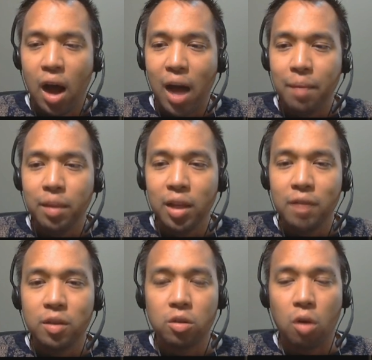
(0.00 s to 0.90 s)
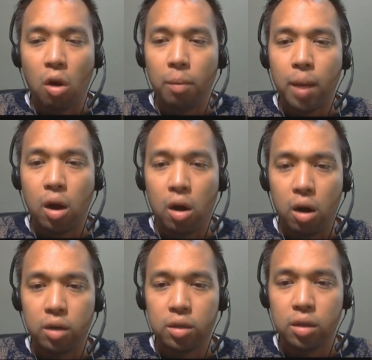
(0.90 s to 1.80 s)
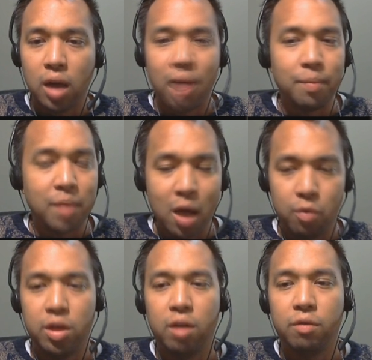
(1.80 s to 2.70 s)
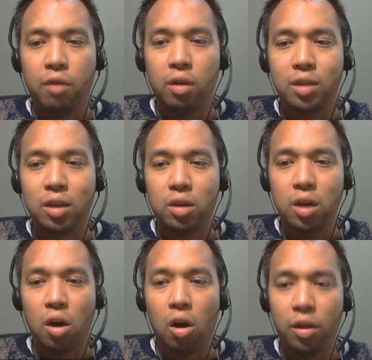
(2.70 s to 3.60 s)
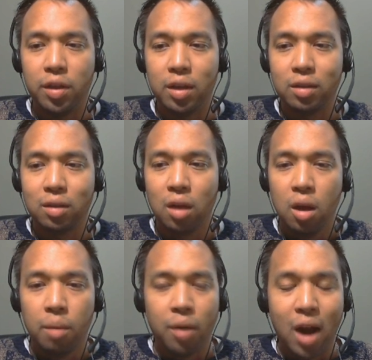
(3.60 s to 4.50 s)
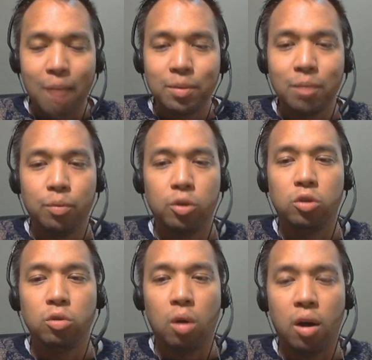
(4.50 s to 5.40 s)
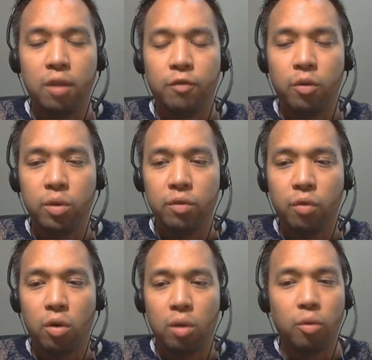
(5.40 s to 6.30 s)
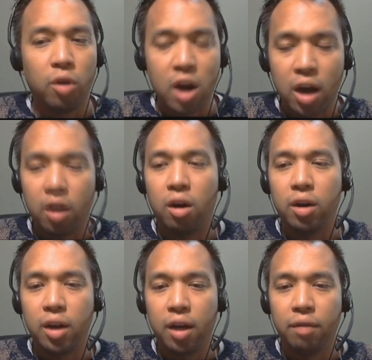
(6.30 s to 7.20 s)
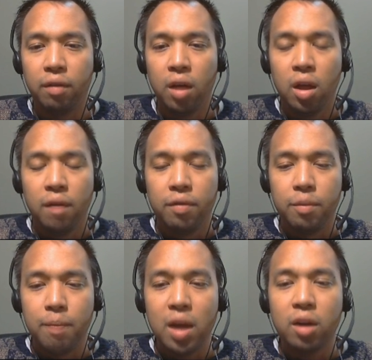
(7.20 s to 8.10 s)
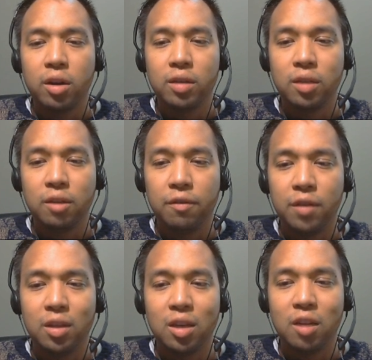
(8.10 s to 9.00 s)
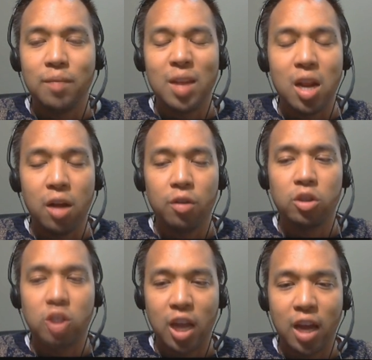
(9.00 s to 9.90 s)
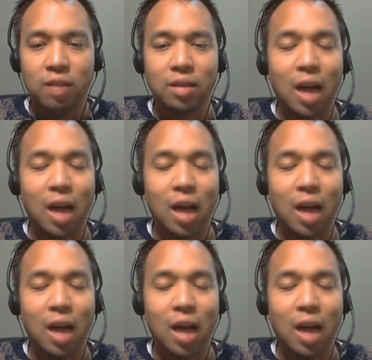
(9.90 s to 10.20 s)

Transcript: I believe this with all my heart. I am not without fault in all this. Perhaps I pushed too hard for reform, or not hard enough. The Maker has seen fit to give me another chance.